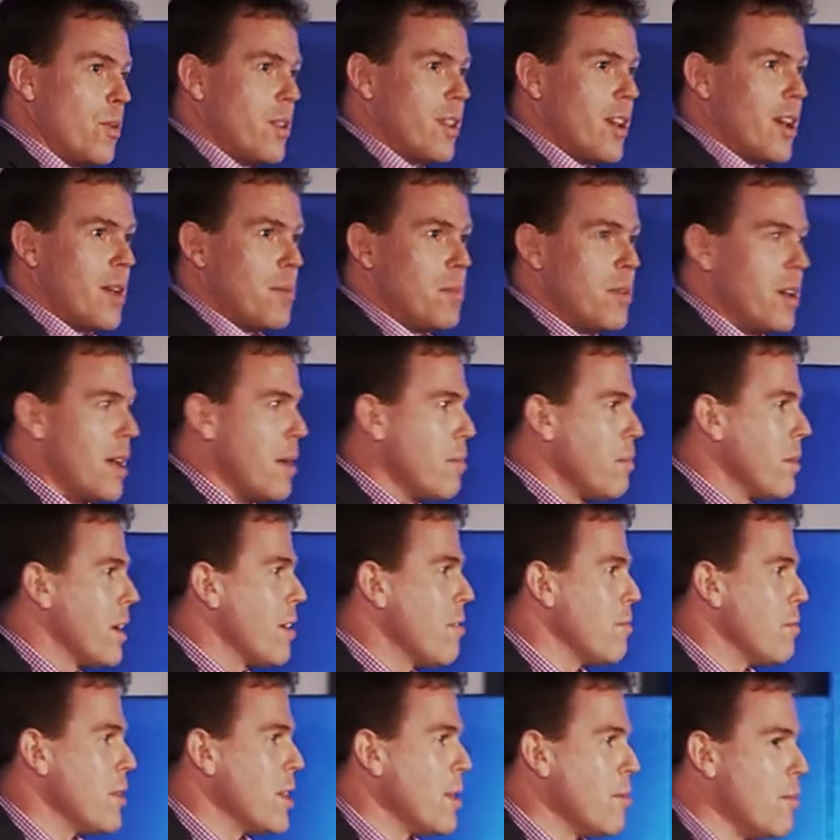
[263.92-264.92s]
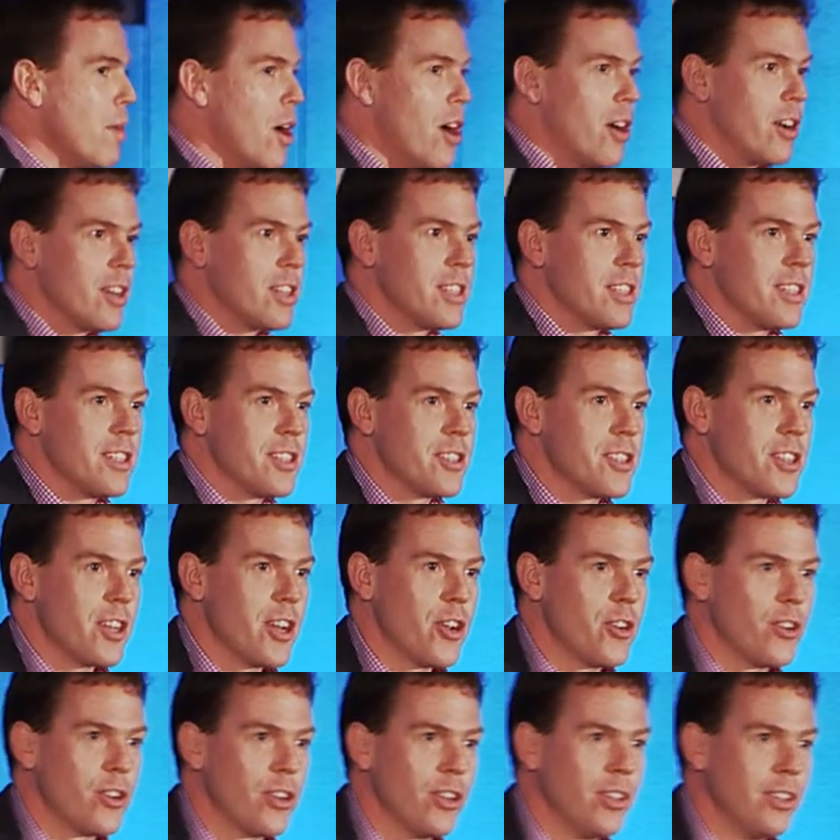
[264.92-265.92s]
with IBM give me the marketing
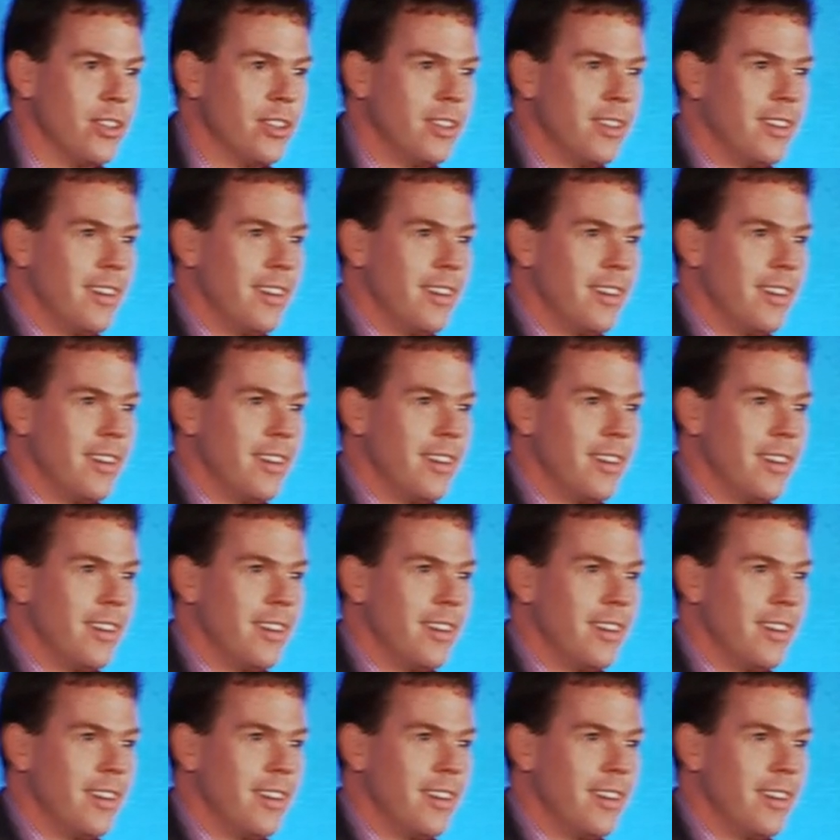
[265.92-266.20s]
slogan?